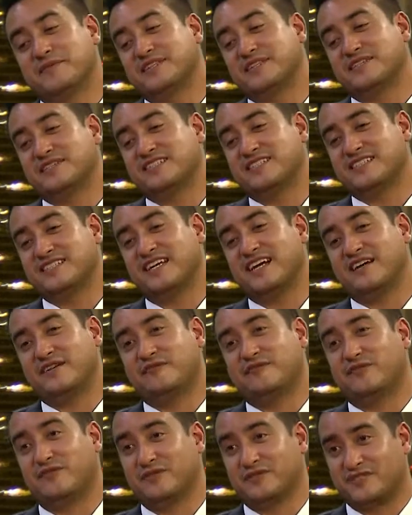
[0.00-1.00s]
interested to see how it
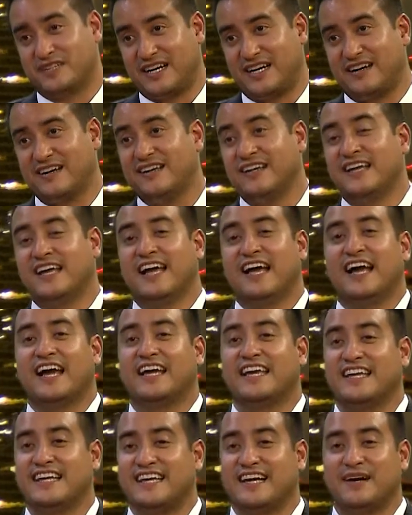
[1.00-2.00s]
folds out
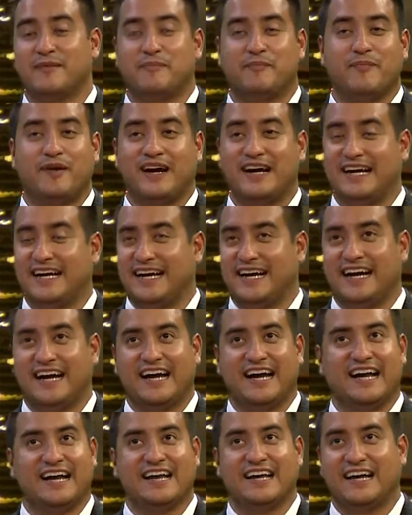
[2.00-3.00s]
he uh, uh,
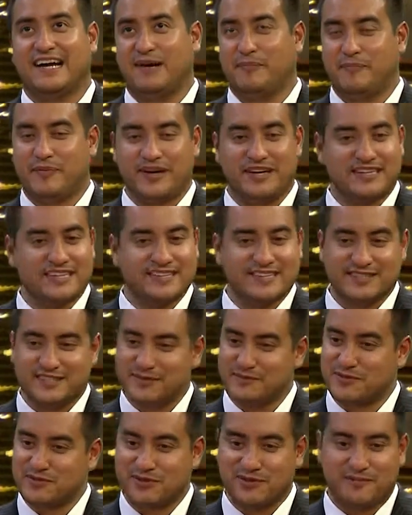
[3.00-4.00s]
apparently there's
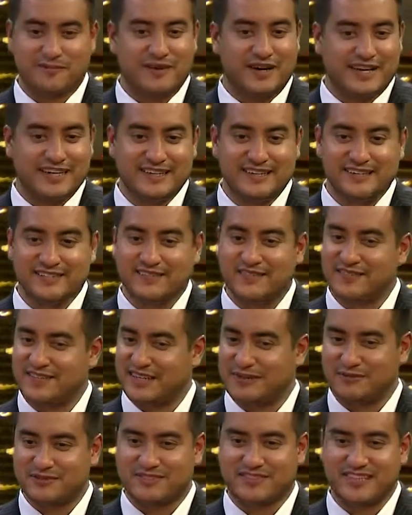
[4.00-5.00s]
some sort of money
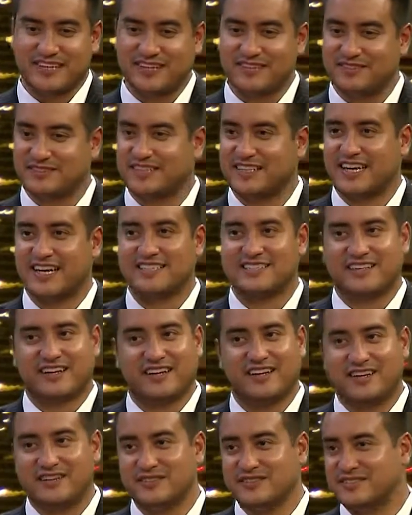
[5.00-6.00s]
that was settled, case
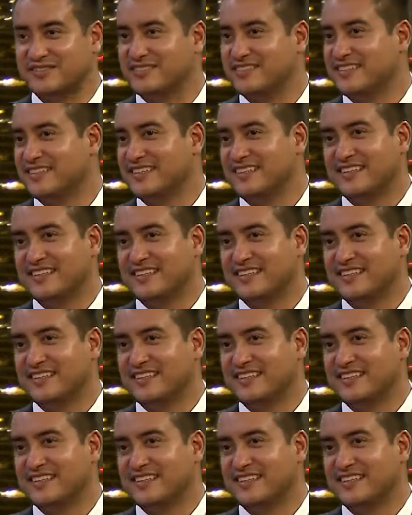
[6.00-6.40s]
closed.